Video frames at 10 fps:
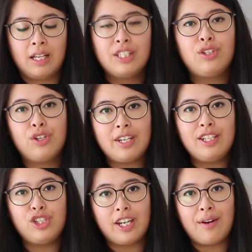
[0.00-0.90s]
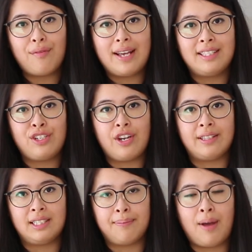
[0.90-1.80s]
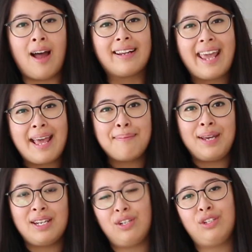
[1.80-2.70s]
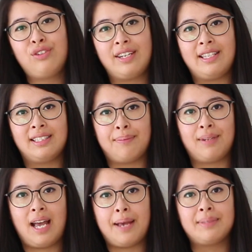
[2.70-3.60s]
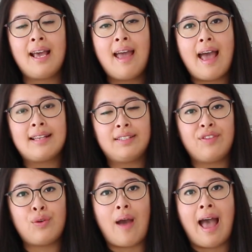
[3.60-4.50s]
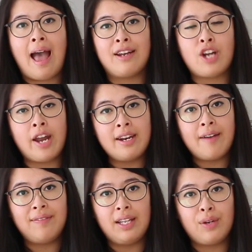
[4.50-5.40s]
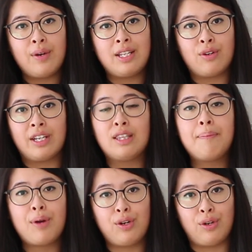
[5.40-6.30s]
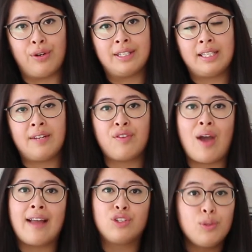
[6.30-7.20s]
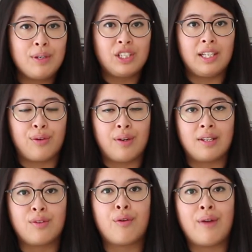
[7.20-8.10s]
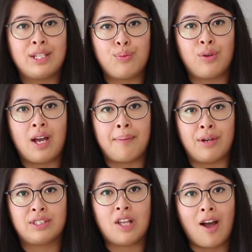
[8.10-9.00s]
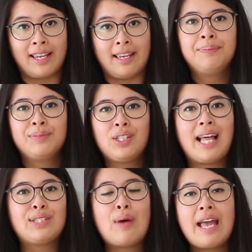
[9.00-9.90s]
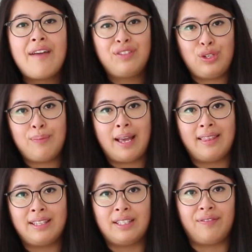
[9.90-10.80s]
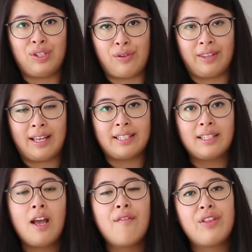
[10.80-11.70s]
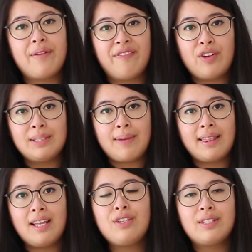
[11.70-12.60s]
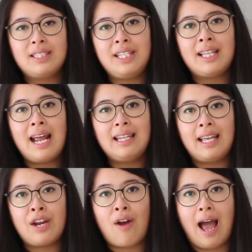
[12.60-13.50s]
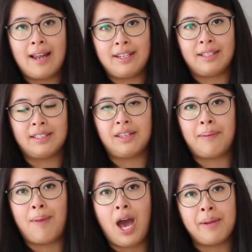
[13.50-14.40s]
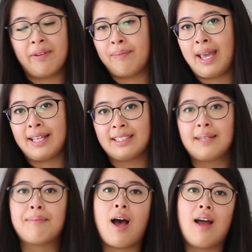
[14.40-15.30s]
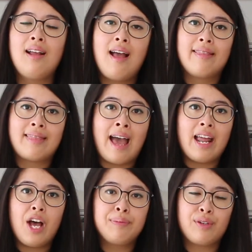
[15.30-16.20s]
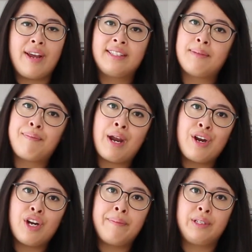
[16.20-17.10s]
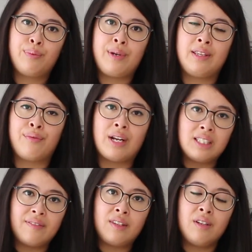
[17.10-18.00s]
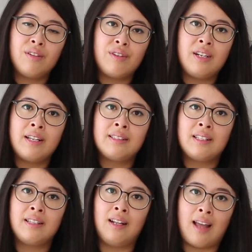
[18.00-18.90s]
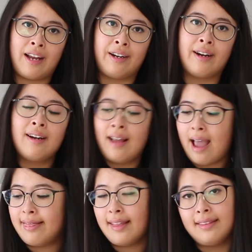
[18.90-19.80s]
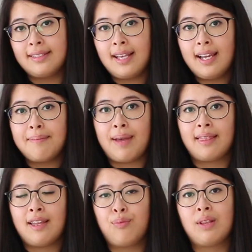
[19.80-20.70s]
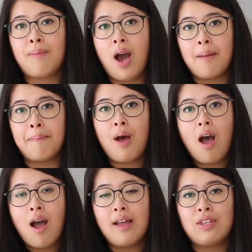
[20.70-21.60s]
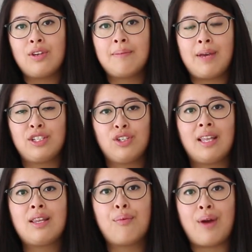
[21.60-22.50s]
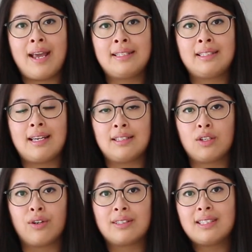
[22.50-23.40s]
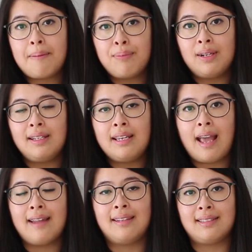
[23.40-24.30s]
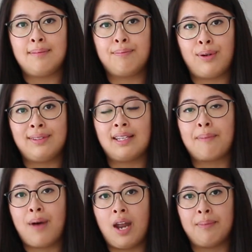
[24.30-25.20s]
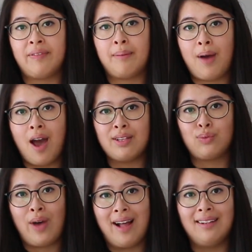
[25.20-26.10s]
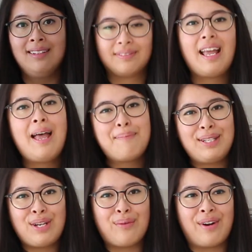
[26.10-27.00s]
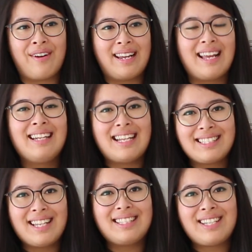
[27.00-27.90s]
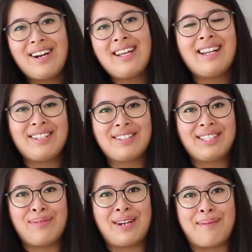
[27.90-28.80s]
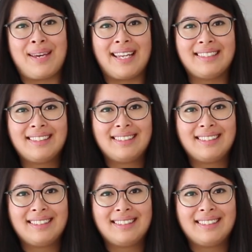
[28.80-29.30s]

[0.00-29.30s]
So cooking chicken and rice in your Instant Pot can be a little tricky sometimes, as if you add not enough liquid, you'll get the burn notice, and if you add too much liquid, your rice will come out soggy. So that's why I have 2 methods of doing this. For the first method, you'll see that I layer onions on the bottom of my Instant Pot. That helps create a barrier between the rest of the ingredients and the liner. And then the second method, with pot and pot, you can make sure that the rice is cooked separately and doesn't burn to the bottom of the pot as well. But don't worry, let's get started and you'll see what I mean.